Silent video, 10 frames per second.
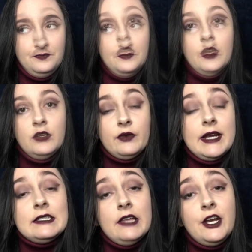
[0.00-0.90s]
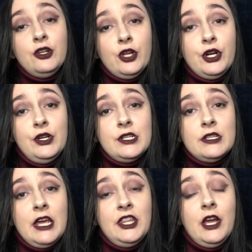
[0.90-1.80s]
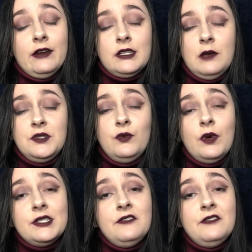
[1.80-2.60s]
Grace later learned that the autopsy was